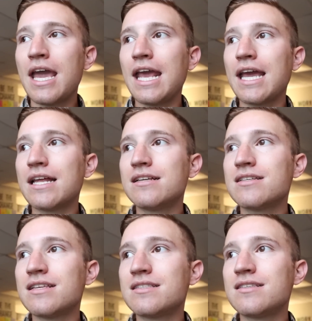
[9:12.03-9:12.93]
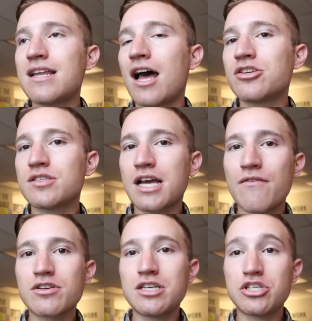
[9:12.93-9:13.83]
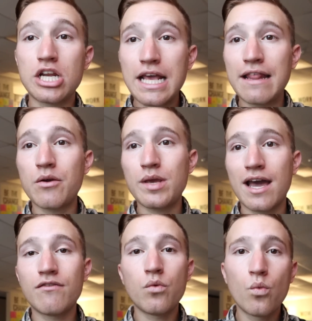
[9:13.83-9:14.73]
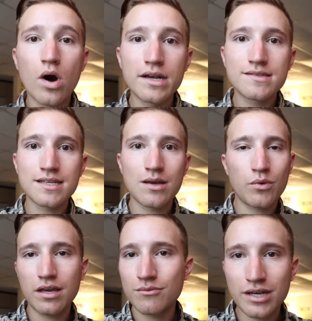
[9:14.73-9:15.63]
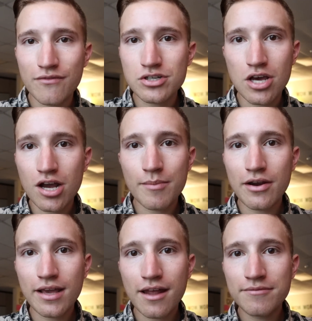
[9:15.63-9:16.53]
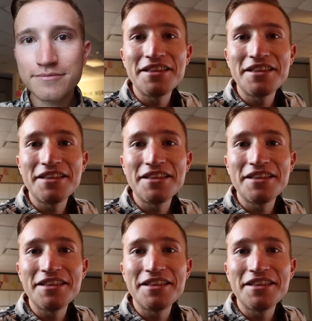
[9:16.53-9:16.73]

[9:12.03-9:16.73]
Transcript: And this is not just a conversation, again, that we have once and then we never talk about again.